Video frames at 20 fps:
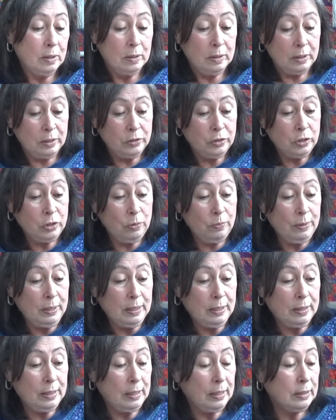there's so many
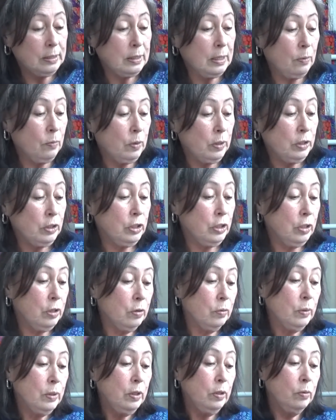things I want to
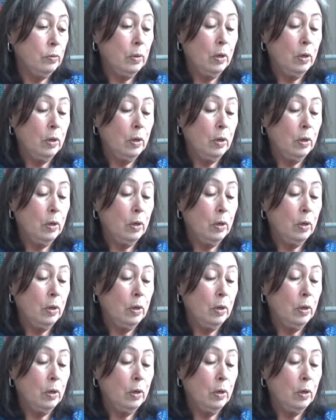share with you.